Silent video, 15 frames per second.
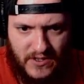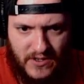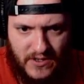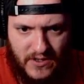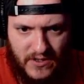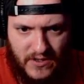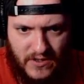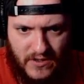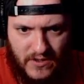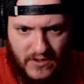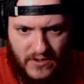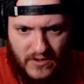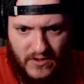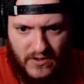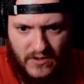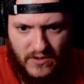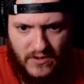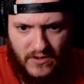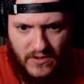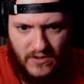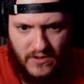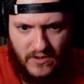
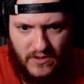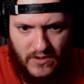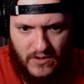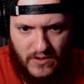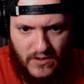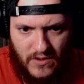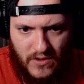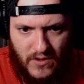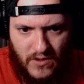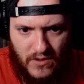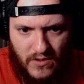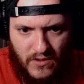[no speech]